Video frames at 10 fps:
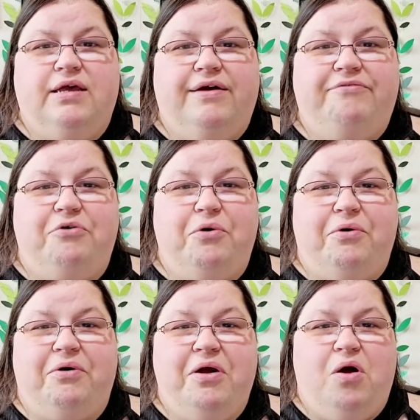
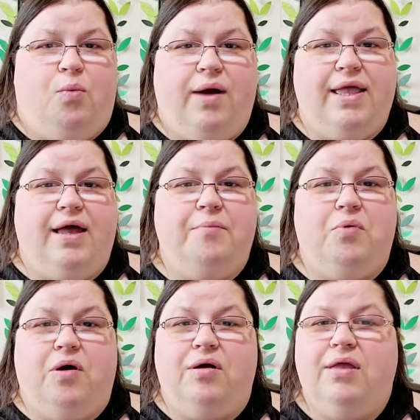for why I'm
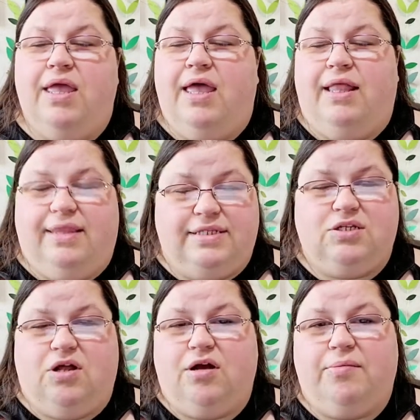wrong, let's
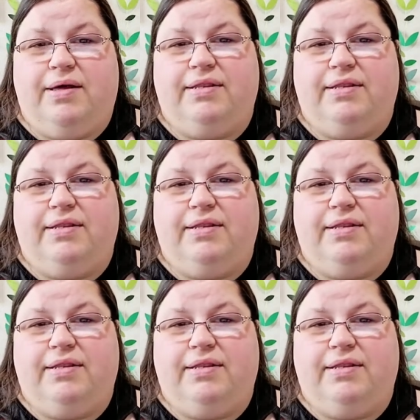talk about it.